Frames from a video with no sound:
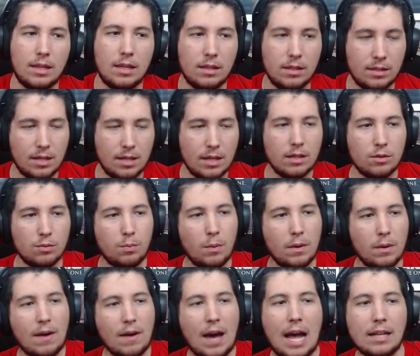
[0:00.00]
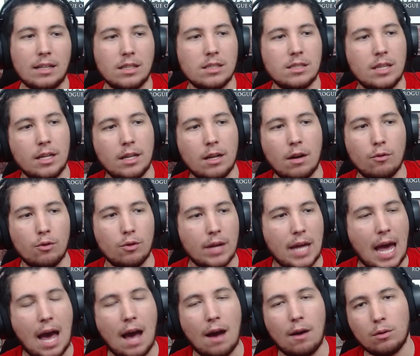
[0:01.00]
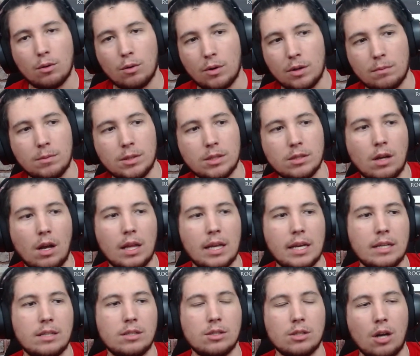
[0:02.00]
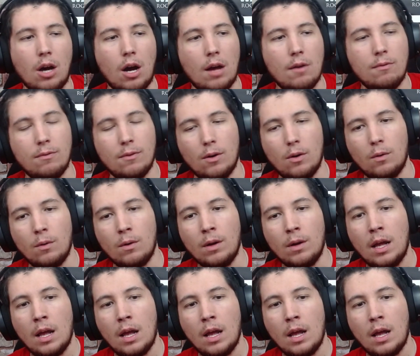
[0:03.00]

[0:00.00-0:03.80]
since we've had Casino Royale, Quantum of Solace, Skyfall,